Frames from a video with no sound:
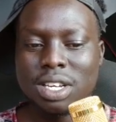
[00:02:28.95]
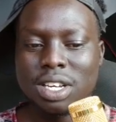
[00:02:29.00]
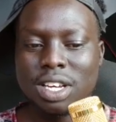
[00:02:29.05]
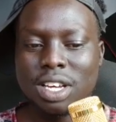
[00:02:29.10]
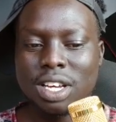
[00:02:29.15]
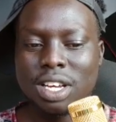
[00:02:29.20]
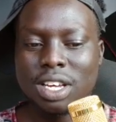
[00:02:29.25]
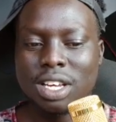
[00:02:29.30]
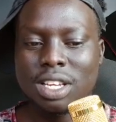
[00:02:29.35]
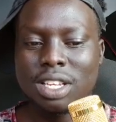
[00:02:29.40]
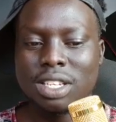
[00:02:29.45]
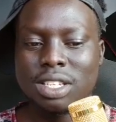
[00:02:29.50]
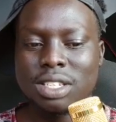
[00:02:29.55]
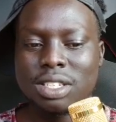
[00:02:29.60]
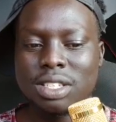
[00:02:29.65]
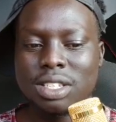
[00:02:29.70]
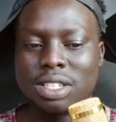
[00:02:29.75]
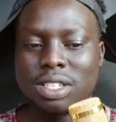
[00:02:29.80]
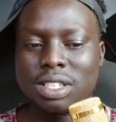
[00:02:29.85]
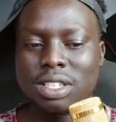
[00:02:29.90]

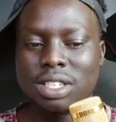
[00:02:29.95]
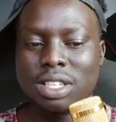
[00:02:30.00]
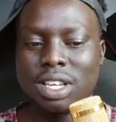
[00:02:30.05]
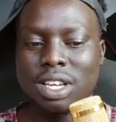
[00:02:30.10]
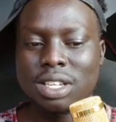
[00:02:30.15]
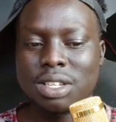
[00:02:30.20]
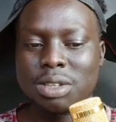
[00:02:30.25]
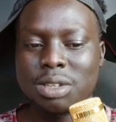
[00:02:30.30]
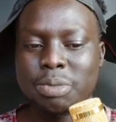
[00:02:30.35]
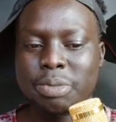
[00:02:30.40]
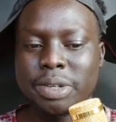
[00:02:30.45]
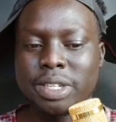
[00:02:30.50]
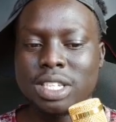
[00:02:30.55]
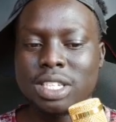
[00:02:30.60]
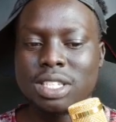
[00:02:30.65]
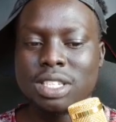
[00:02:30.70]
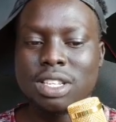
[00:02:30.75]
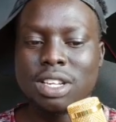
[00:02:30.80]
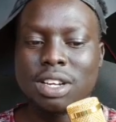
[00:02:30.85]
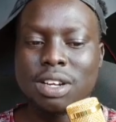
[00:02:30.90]
and yeah, you
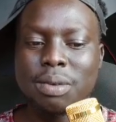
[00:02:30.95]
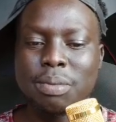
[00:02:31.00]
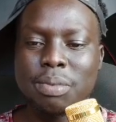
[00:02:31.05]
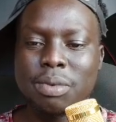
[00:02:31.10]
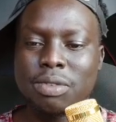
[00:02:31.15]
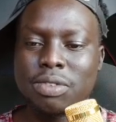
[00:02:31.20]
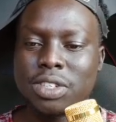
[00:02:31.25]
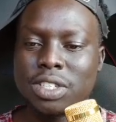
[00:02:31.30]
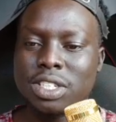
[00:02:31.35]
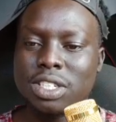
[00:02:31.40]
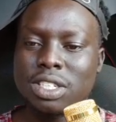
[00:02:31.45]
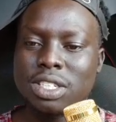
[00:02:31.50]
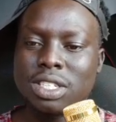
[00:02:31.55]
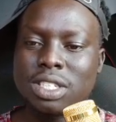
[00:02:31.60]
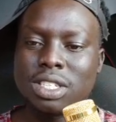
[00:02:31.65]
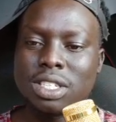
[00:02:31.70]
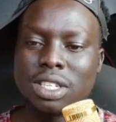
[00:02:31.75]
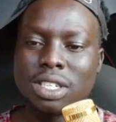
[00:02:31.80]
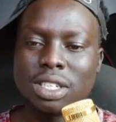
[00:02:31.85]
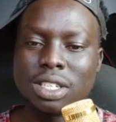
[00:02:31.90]
purchase the professional
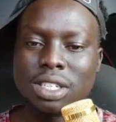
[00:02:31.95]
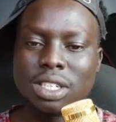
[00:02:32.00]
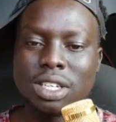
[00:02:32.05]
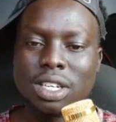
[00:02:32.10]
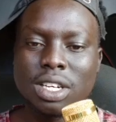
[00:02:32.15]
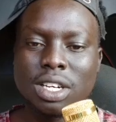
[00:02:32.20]
tier.